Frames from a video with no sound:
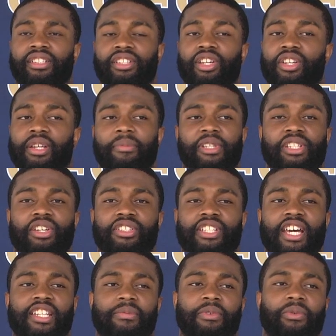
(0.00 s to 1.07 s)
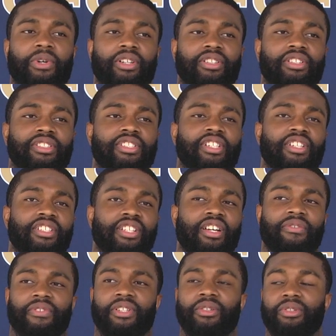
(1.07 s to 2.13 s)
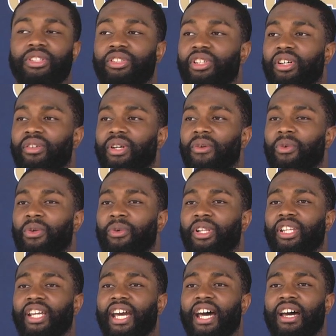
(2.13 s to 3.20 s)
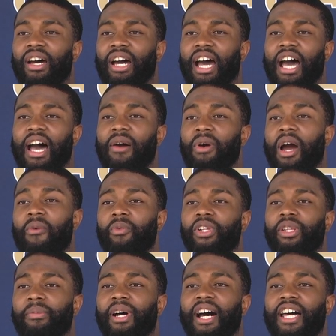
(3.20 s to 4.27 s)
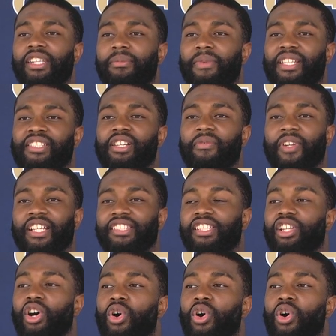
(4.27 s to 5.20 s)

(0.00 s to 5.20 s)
Those guys have been working their tails off, and, you know, we really got I'm really behind them myself, and I think the